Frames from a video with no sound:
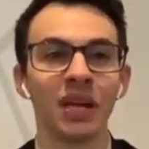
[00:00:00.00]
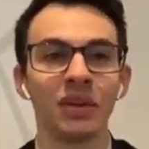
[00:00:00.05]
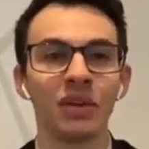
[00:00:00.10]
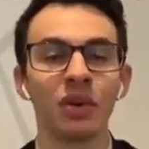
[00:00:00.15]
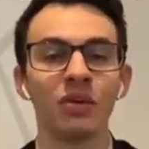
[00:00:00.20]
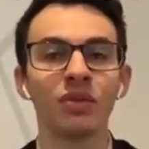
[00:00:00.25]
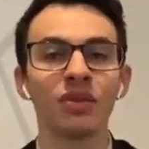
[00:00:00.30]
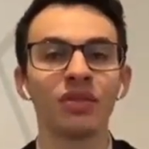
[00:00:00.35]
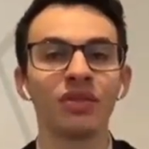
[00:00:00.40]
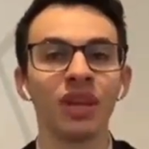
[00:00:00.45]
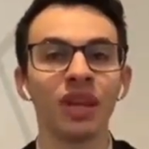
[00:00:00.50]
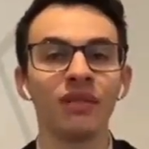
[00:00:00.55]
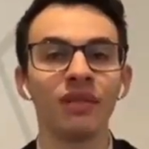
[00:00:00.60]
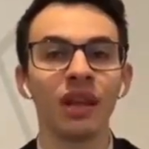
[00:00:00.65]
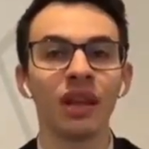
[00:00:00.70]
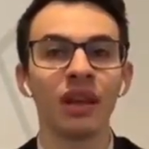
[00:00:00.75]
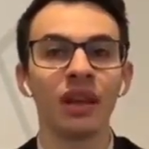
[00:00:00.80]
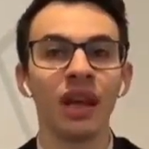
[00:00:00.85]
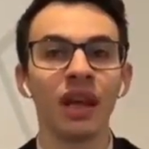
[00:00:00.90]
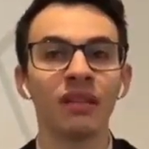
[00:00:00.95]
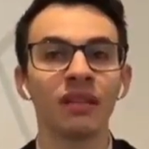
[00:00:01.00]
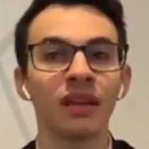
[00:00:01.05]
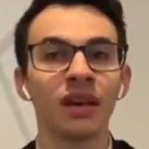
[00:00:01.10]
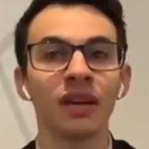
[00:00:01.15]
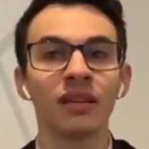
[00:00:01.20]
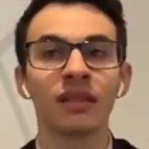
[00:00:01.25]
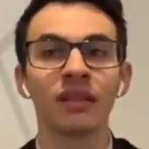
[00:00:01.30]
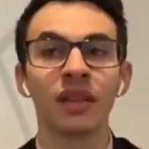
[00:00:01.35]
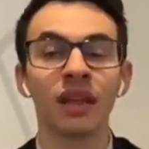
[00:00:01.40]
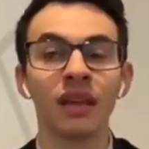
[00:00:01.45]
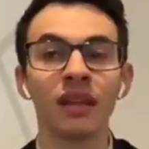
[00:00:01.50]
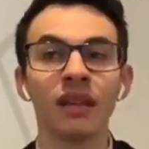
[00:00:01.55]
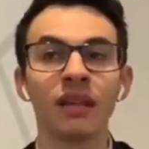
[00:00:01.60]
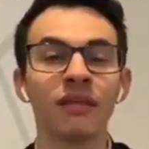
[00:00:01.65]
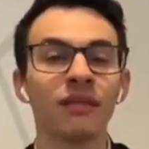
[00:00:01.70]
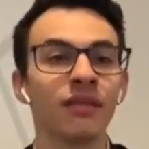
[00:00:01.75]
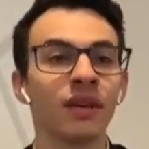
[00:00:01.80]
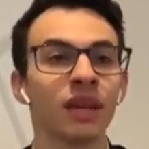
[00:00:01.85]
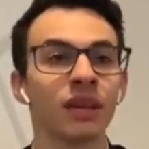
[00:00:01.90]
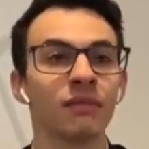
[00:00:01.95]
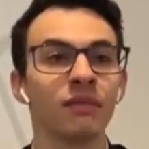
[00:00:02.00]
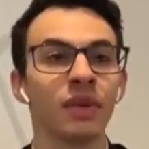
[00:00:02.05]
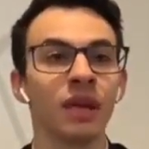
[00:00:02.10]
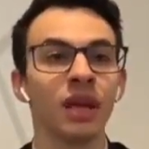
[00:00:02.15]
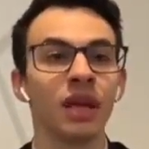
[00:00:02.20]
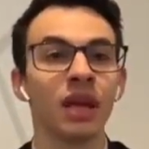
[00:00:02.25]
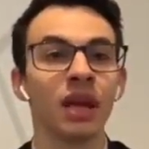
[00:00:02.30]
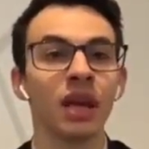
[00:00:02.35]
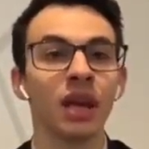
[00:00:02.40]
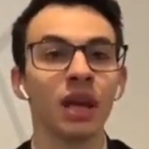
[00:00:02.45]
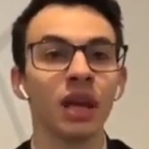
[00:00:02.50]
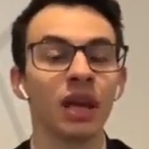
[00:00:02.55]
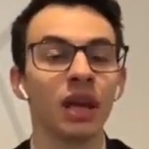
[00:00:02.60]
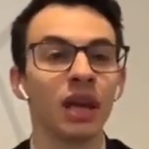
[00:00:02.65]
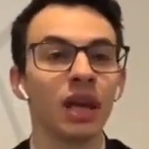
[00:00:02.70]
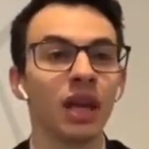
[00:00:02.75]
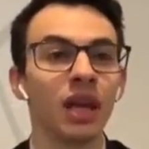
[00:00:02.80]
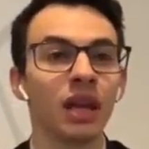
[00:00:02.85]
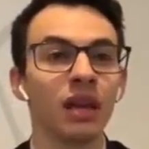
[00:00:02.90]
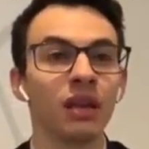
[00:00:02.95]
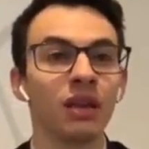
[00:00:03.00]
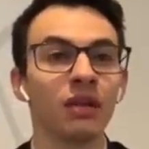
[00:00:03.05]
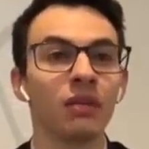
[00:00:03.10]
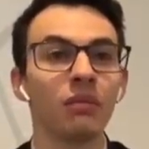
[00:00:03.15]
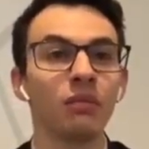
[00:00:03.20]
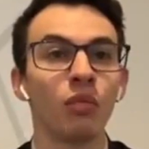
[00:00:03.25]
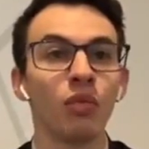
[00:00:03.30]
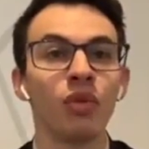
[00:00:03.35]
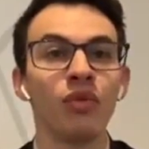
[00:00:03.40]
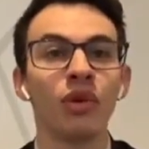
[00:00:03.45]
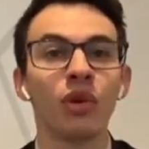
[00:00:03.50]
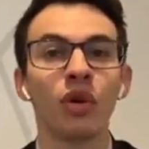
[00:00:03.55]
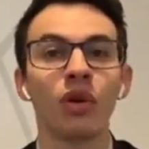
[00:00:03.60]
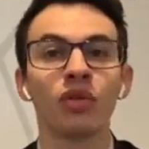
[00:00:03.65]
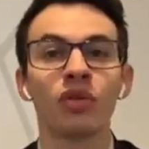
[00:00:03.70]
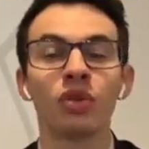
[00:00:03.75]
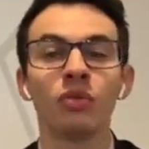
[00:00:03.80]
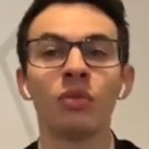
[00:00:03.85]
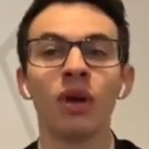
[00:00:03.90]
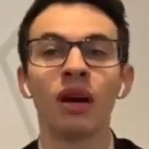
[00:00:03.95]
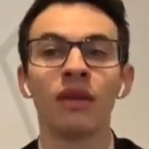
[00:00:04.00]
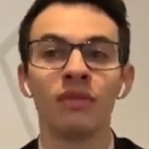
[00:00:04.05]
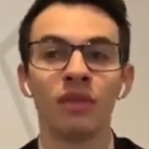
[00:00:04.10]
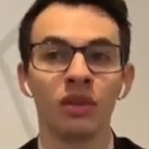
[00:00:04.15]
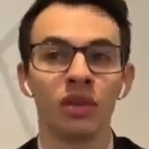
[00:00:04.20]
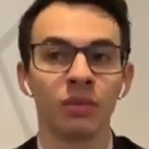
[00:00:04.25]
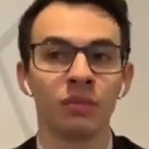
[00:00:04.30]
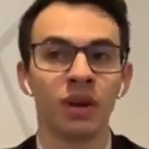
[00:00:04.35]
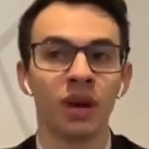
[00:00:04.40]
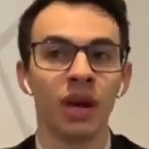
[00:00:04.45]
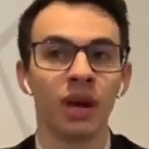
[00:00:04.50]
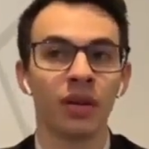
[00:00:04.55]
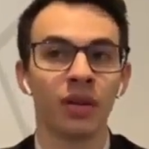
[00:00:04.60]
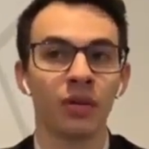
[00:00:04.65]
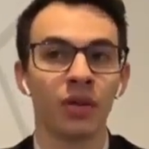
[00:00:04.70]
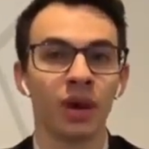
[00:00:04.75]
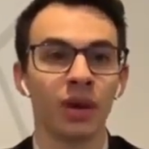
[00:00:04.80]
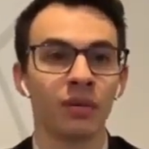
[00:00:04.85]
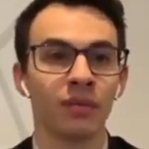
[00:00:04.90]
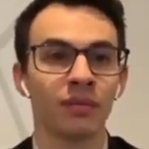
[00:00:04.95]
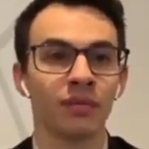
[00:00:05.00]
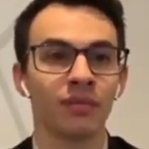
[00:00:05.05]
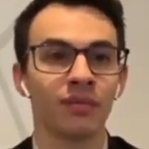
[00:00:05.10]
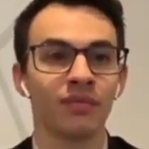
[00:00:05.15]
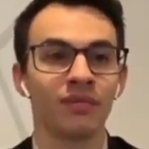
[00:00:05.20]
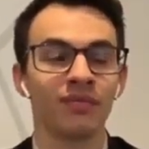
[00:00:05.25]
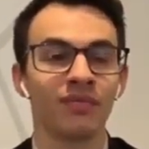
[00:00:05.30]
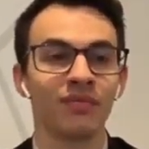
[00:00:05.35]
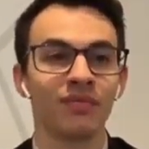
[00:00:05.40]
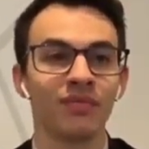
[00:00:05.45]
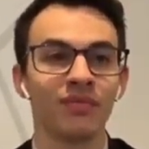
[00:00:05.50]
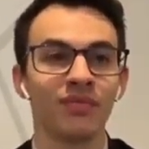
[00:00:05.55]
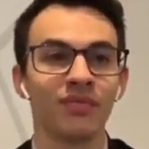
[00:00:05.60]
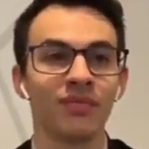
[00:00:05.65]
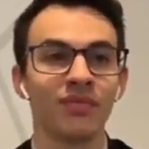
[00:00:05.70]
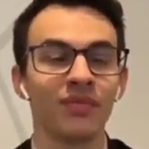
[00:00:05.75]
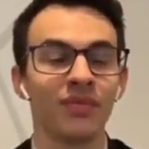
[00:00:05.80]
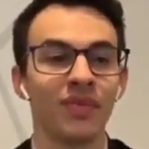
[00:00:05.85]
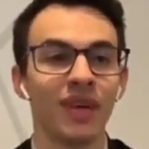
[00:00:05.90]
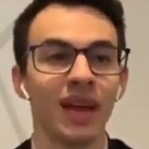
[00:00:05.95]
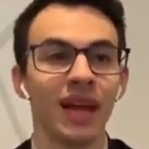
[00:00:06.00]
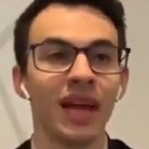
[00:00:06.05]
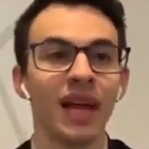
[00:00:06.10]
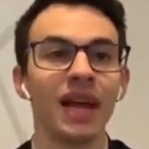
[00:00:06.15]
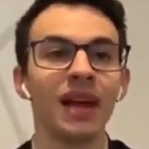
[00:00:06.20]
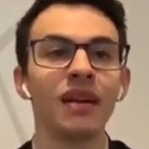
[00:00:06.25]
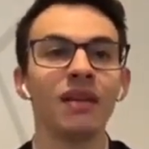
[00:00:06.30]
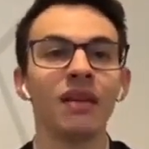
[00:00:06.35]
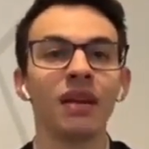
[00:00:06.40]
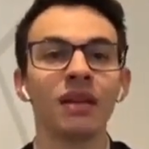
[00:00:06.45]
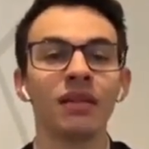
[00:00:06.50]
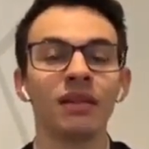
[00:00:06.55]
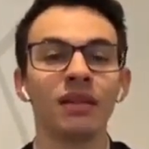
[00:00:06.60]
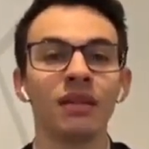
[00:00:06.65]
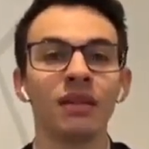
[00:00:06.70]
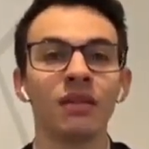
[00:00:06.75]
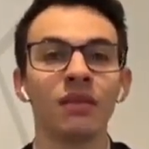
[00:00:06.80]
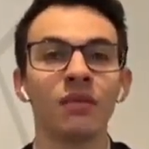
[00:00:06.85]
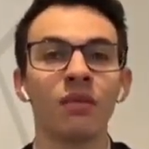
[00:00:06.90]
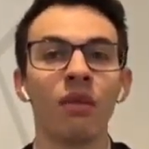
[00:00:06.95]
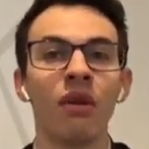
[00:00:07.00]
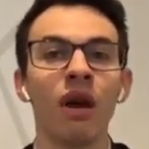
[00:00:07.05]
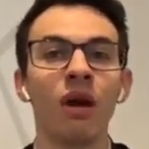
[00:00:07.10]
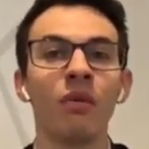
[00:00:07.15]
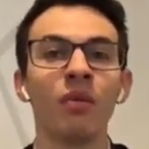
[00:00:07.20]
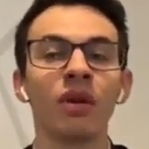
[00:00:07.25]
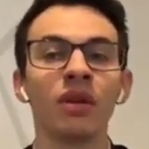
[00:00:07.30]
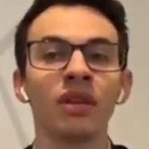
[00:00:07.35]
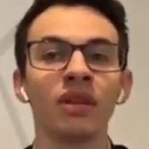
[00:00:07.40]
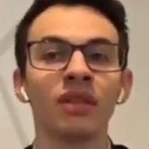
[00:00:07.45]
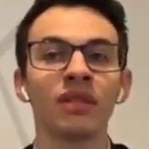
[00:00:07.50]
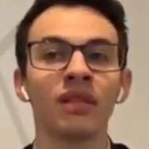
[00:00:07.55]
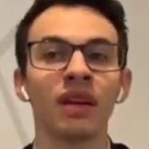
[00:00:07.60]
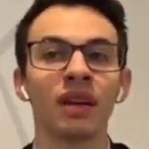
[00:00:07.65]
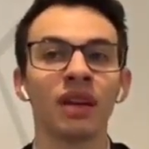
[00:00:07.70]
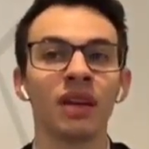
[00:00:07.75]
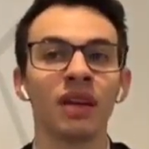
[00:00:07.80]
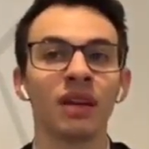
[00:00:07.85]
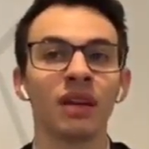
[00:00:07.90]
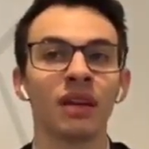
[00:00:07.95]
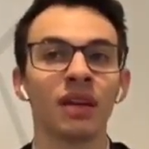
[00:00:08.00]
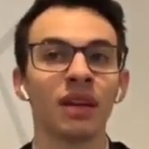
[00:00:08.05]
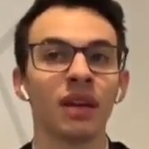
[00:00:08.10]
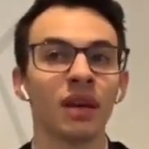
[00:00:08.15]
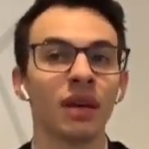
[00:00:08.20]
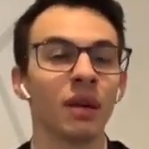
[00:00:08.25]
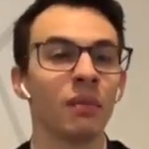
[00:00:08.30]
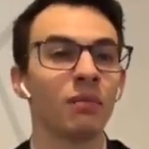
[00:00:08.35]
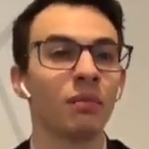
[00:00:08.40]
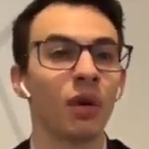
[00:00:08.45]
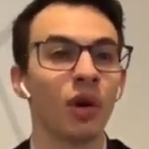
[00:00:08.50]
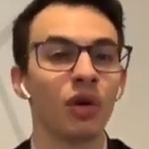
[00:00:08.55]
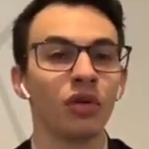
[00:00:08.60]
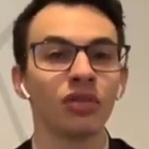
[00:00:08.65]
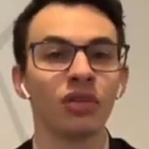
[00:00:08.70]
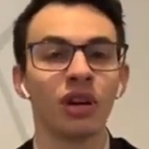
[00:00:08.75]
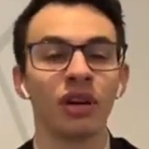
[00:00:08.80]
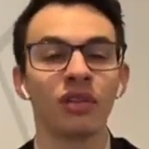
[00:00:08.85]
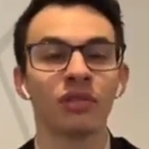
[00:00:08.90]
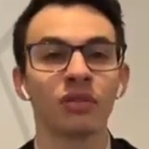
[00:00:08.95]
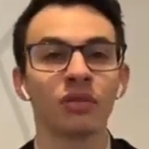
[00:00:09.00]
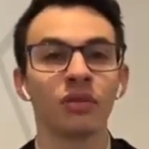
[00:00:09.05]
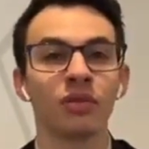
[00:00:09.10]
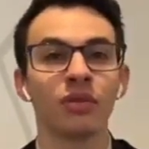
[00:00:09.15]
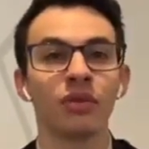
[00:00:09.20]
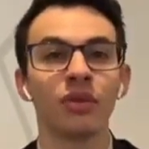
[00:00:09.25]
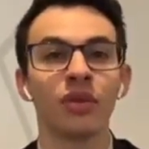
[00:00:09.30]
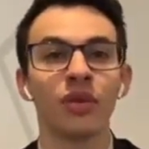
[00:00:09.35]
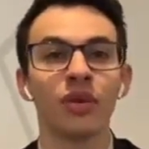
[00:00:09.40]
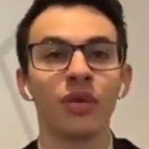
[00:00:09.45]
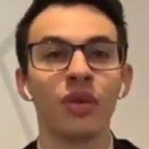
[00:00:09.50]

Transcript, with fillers: not receiving an ATAR didn't affect me in moving on to my future pathway. I had an idea of what I wanted to study post high school,